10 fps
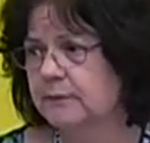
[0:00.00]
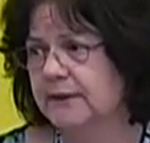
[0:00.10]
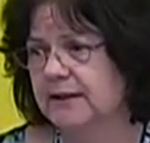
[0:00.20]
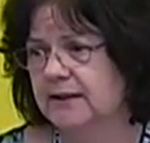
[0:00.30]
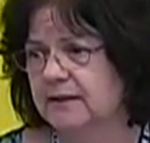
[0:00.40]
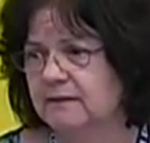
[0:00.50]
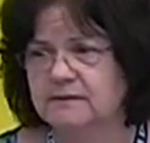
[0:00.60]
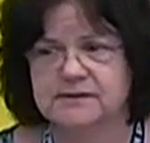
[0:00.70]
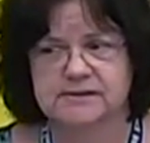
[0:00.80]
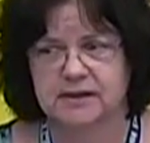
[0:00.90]
him again,
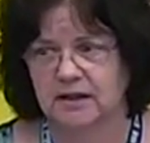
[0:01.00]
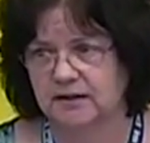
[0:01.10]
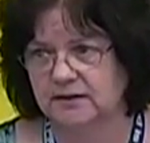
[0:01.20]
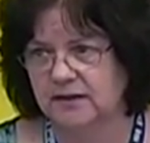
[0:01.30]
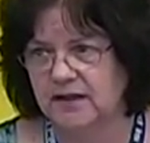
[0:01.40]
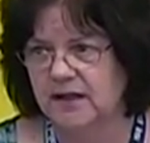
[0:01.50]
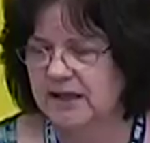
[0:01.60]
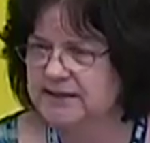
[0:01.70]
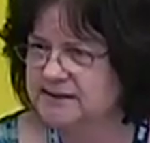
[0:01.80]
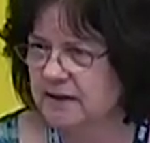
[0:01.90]
Son,
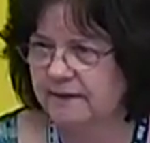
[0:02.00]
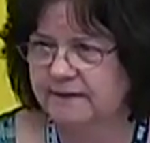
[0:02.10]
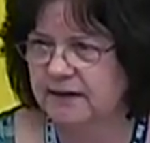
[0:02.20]
it's not the